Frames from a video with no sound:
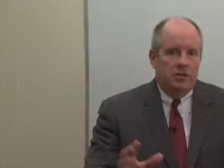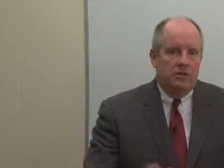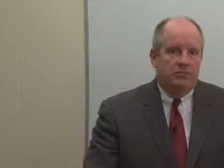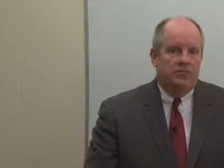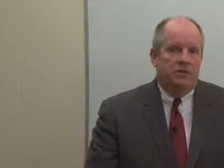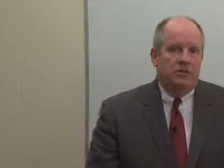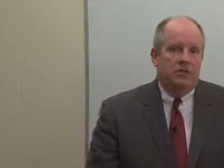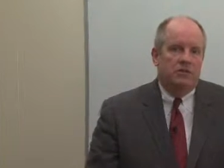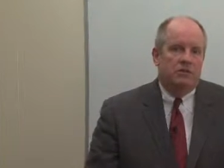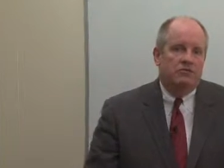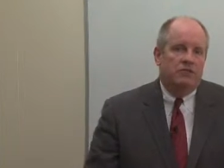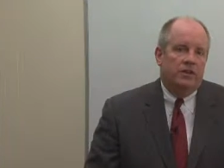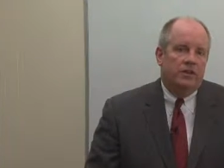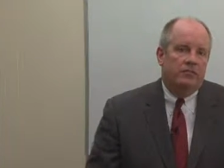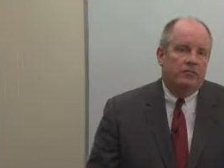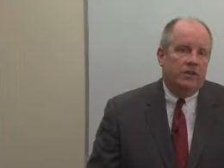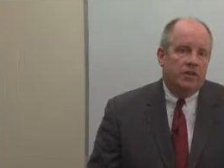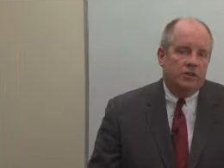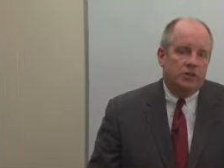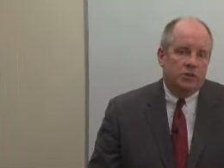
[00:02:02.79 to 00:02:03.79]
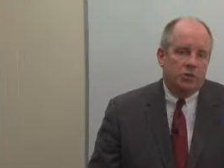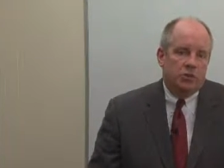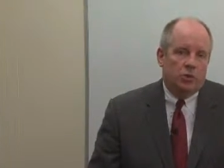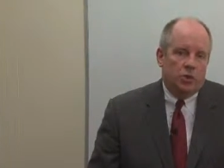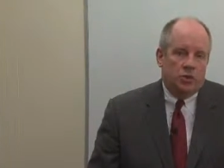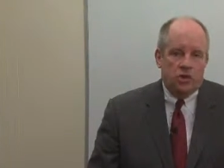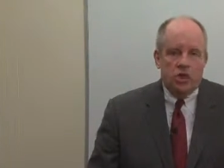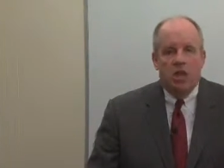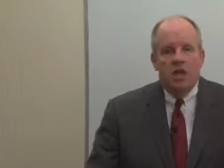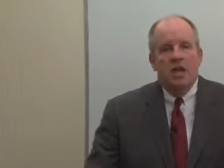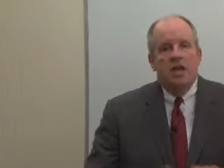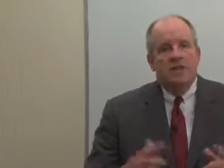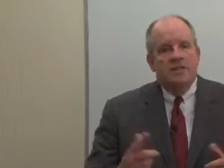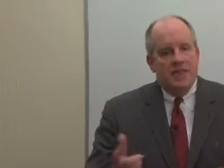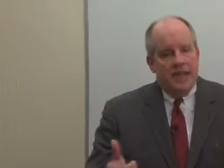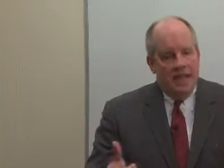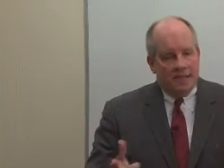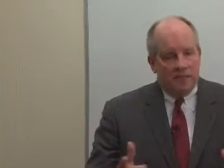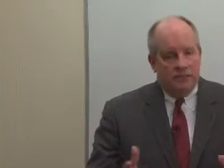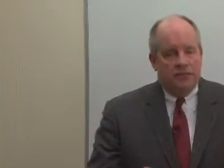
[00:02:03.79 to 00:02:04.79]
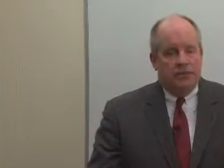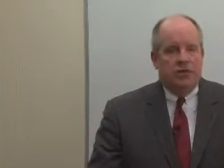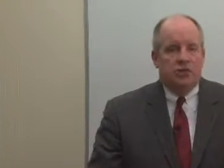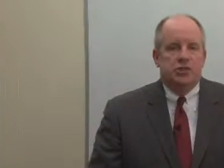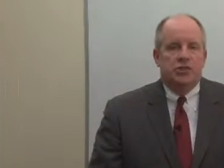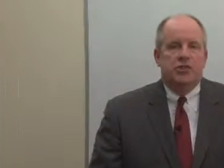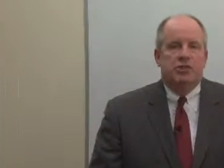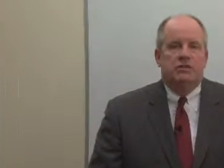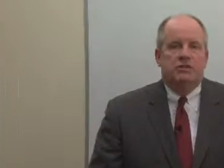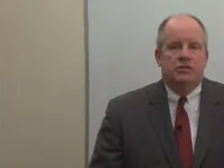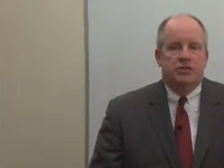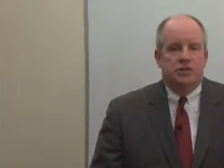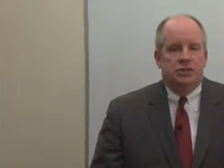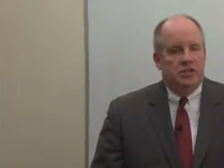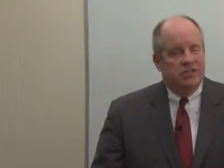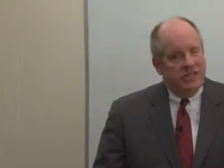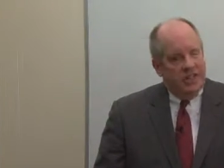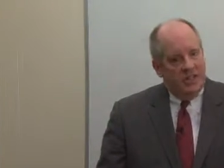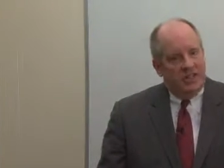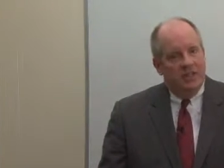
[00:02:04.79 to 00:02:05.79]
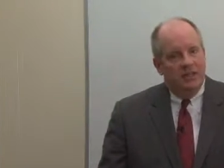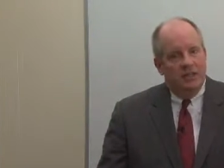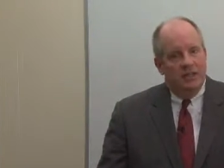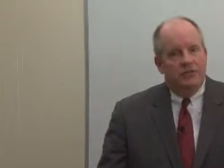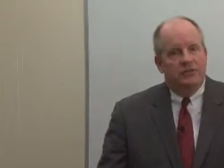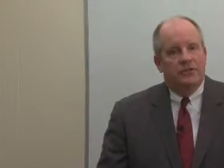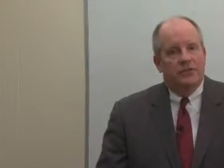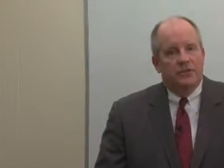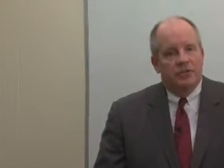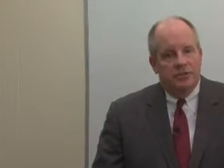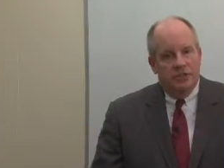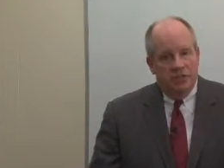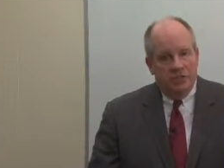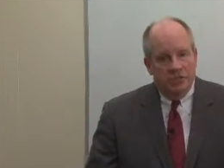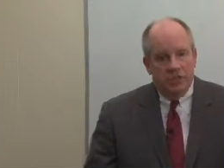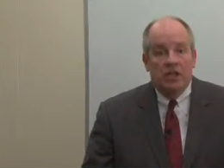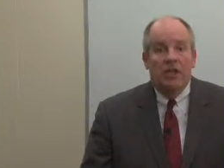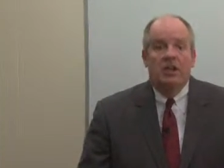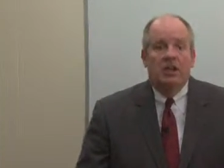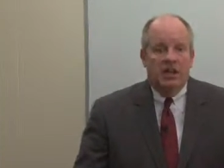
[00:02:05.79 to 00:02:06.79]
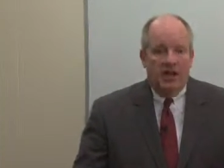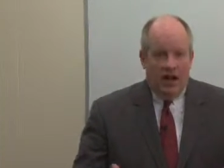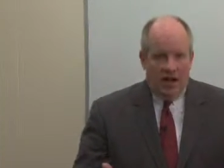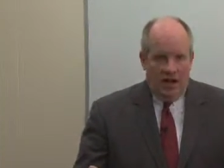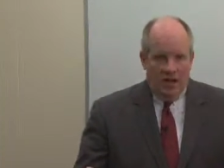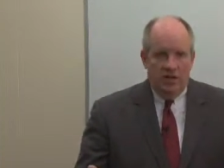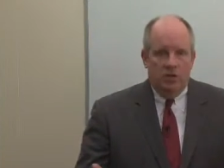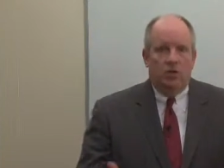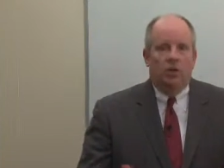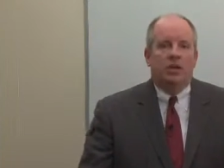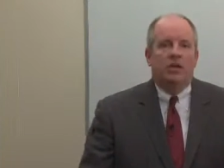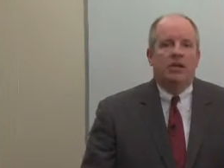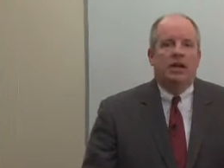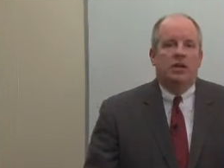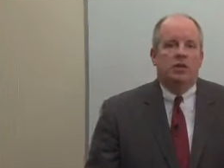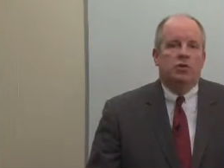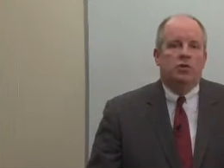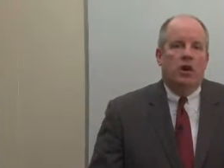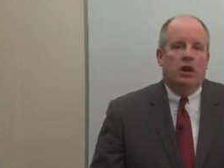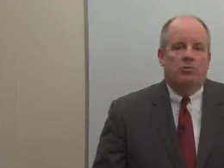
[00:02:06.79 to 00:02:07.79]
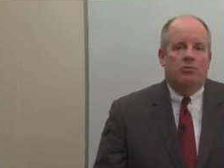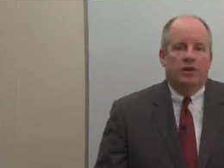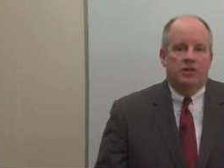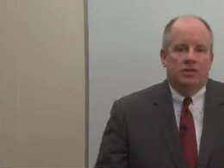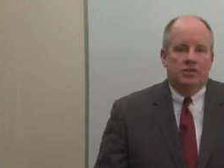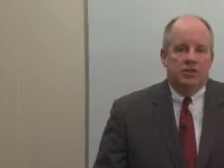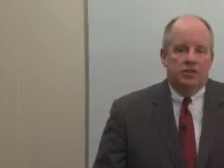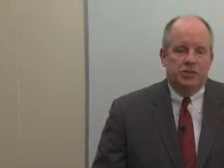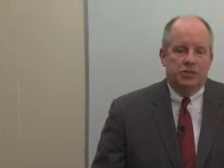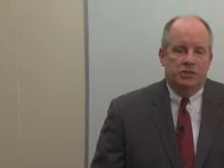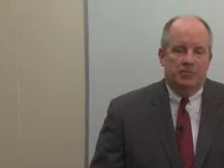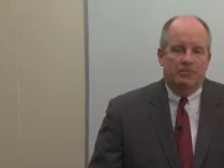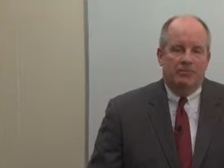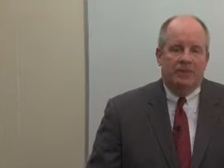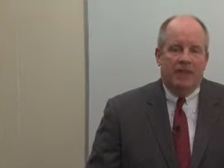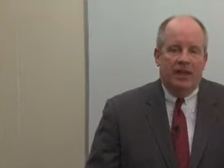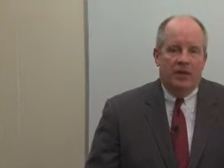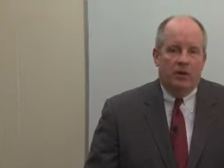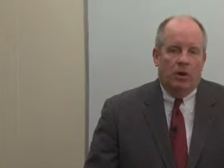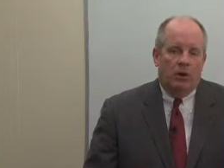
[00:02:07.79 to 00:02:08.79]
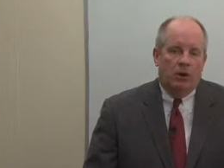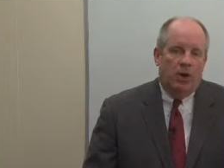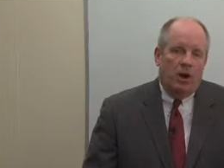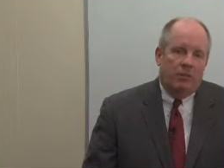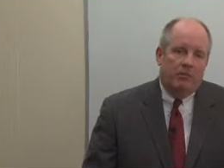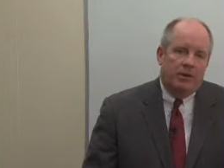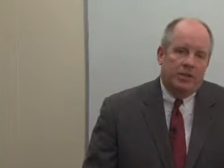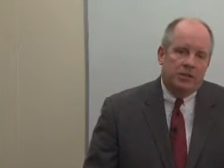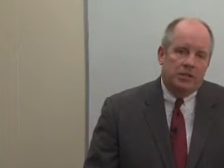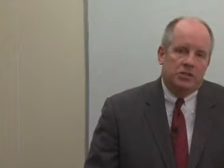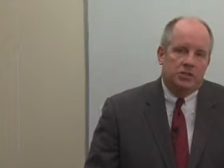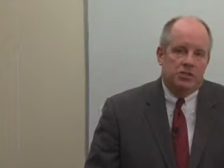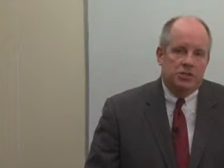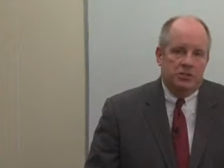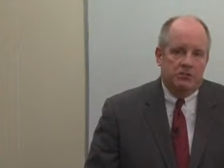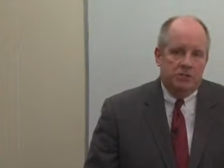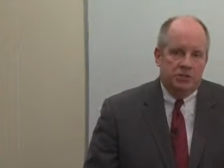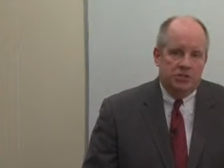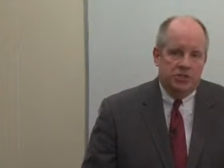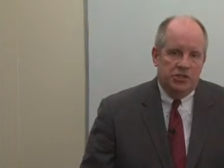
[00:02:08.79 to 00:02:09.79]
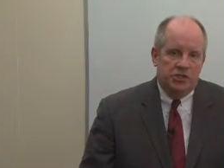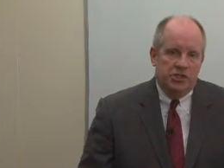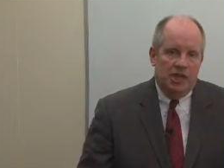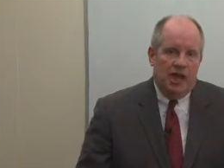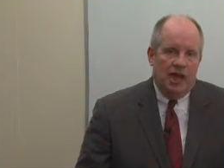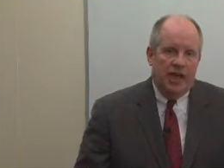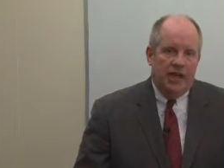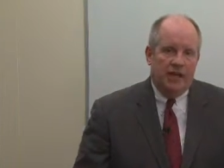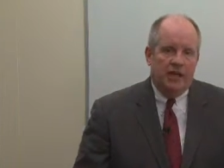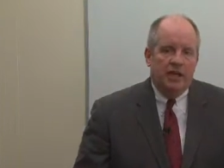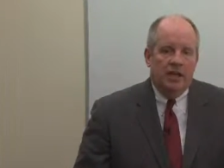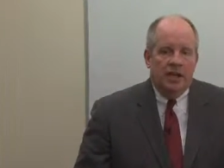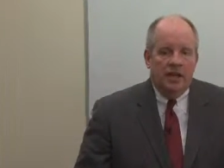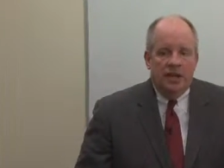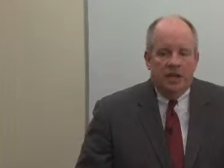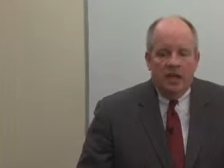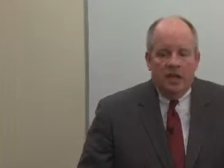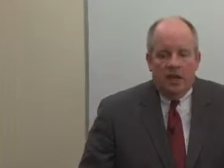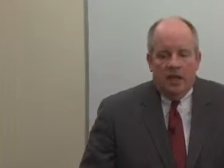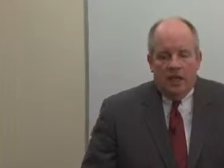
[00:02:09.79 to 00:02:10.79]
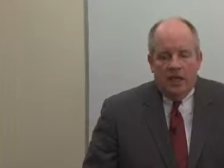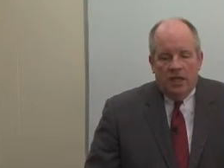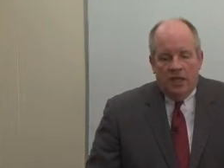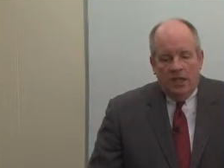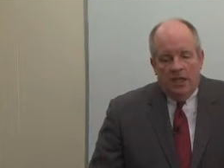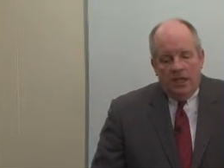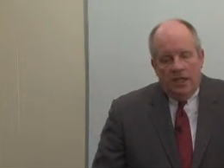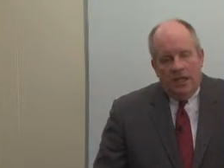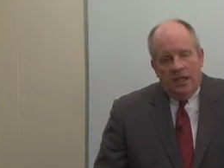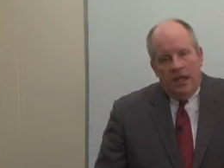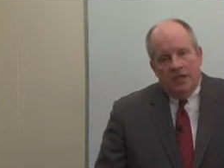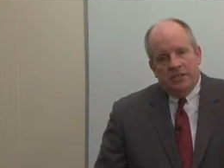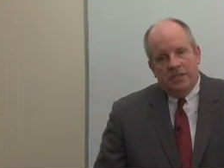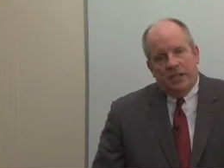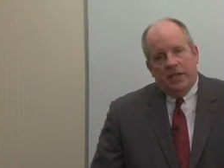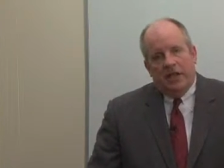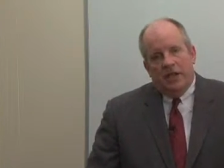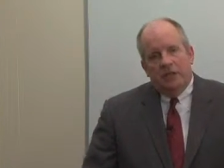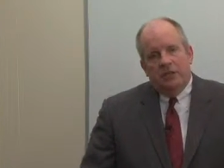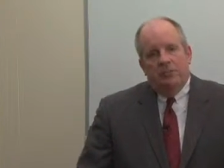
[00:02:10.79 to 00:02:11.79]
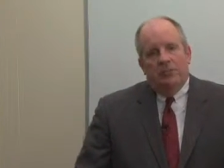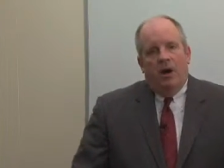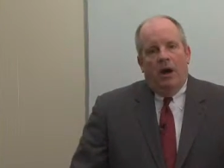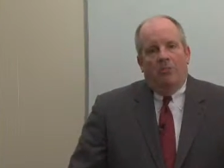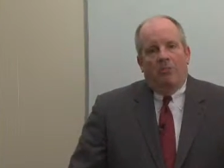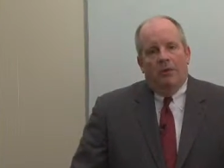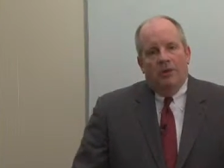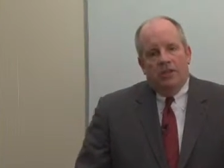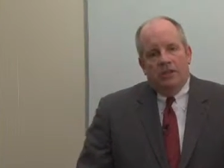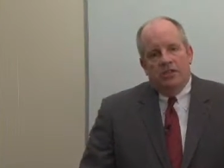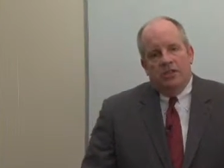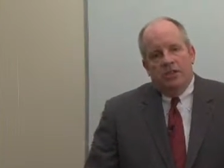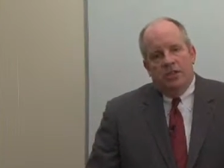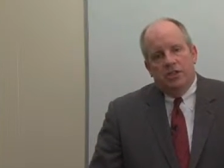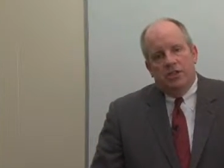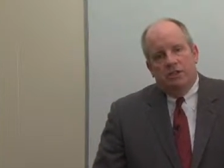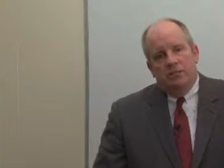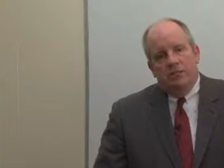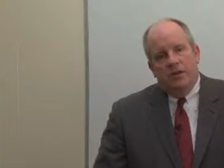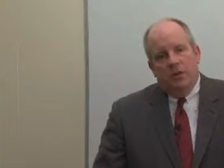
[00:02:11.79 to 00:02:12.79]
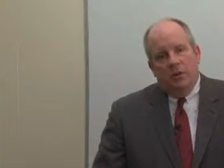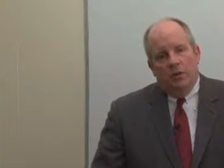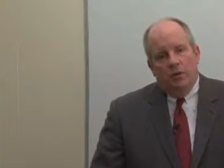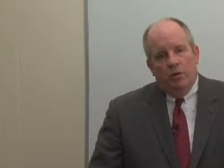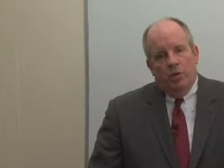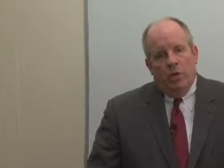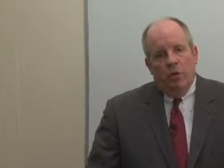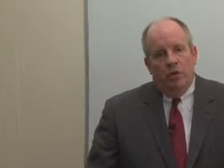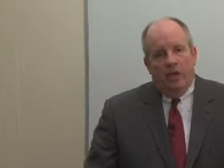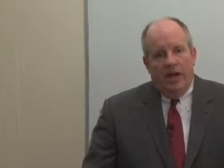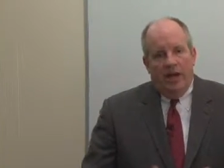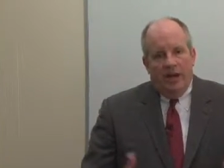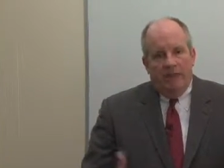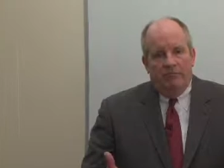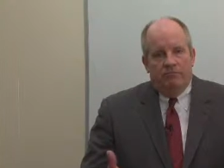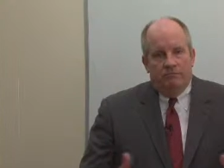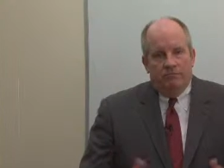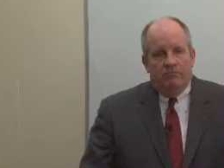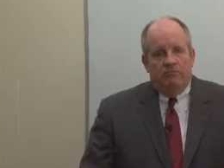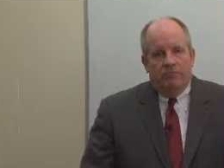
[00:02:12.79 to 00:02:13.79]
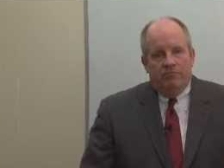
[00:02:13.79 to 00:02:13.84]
of the in, in front of the storage. That's the first difference. The second difference is how you organize your operating system. And our operating system is designed. It's a custom operating system that we wrote line